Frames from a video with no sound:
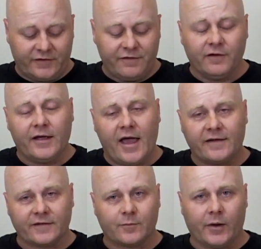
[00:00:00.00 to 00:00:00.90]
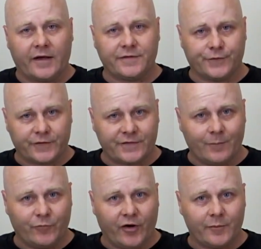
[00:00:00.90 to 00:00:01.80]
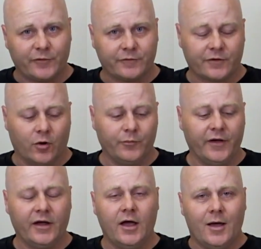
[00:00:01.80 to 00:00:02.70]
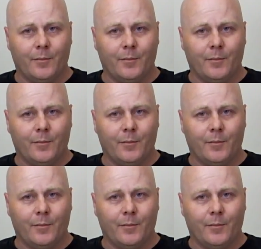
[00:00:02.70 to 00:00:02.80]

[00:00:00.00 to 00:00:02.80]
It definitely has its place for some types of sculpting,